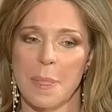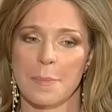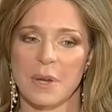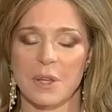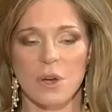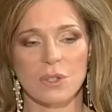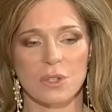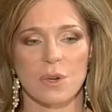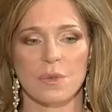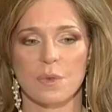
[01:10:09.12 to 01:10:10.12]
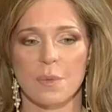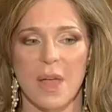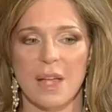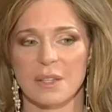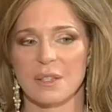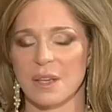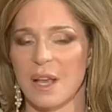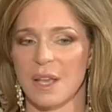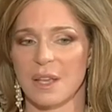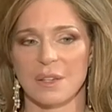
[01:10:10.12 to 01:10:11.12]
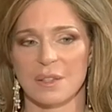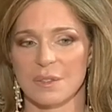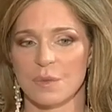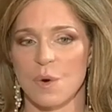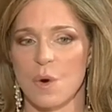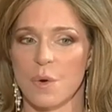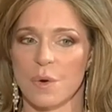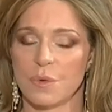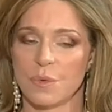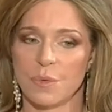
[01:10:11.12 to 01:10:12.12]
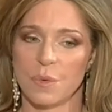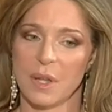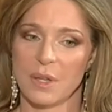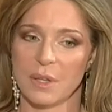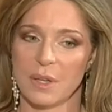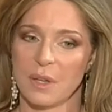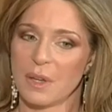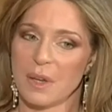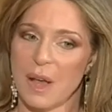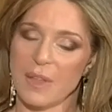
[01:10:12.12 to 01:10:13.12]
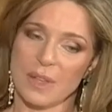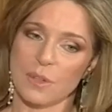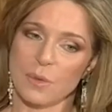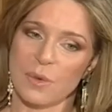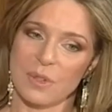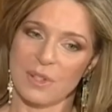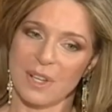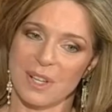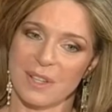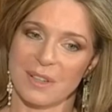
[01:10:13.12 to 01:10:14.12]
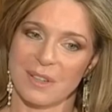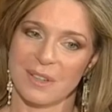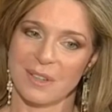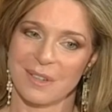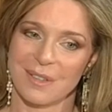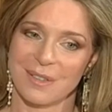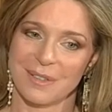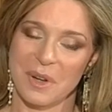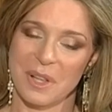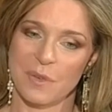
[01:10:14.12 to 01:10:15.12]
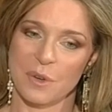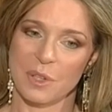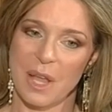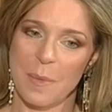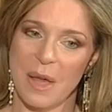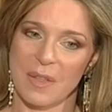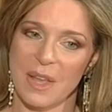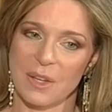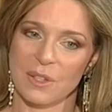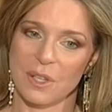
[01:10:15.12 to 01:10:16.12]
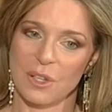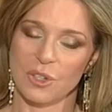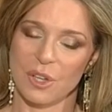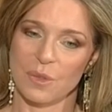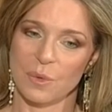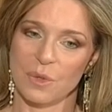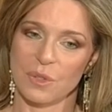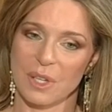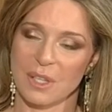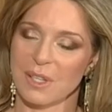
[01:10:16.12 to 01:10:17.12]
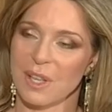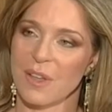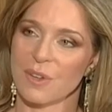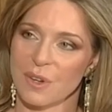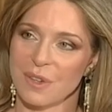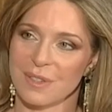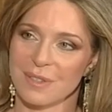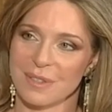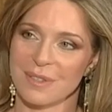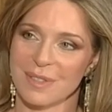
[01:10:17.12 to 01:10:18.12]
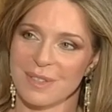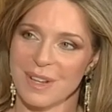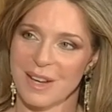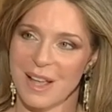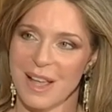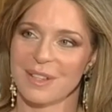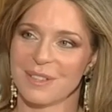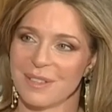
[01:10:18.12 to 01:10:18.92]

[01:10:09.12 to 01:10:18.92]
But he also, from that day forward, I think as we were sitting when he first came out of the anesthesia and we were sitting together and I had,